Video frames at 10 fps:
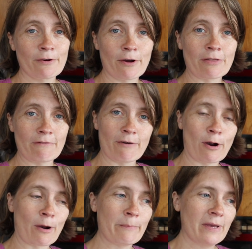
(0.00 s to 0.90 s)
out on the
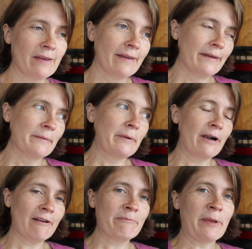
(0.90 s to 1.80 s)
farm,
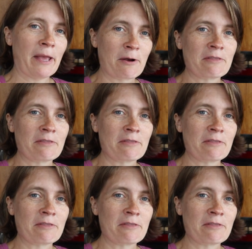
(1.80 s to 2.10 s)
part of being